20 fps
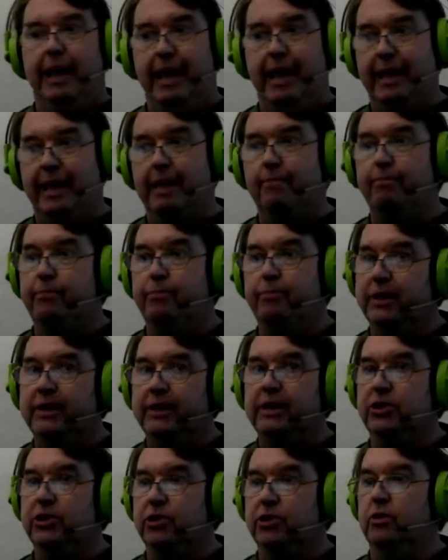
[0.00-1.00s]
I am
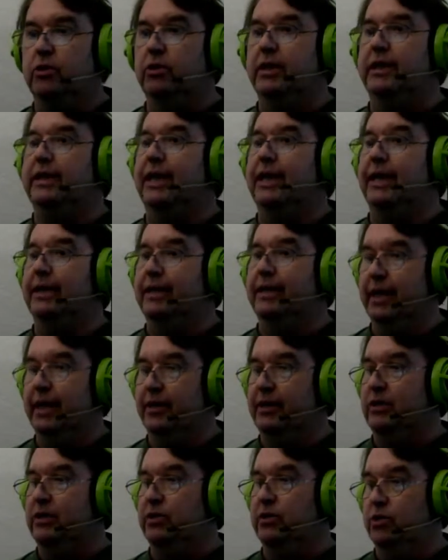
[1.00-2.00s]
pretty sure it had
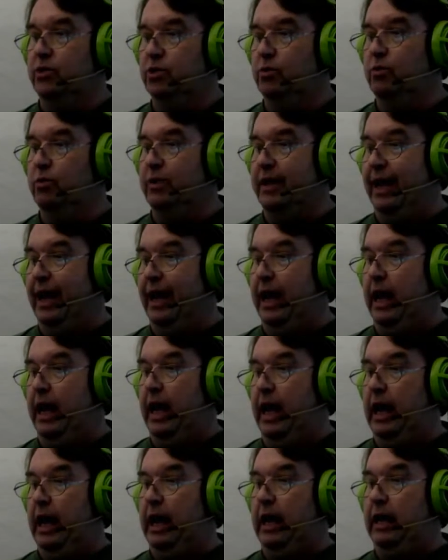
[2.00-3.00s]
nothing to do with
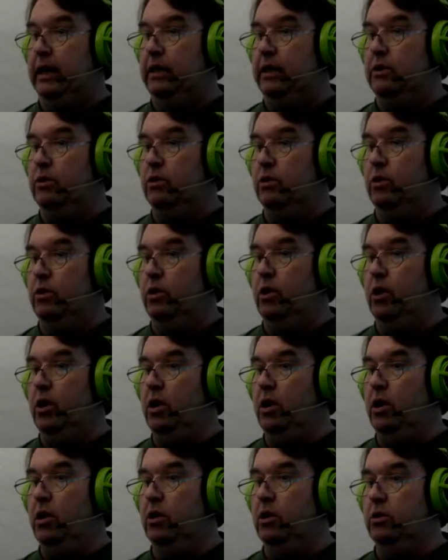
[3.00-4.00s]

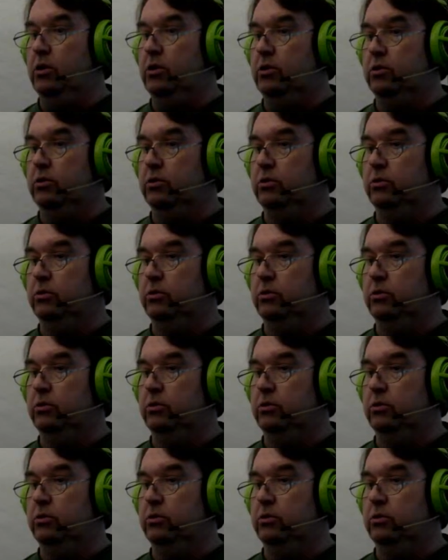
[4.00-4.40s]
alcohol.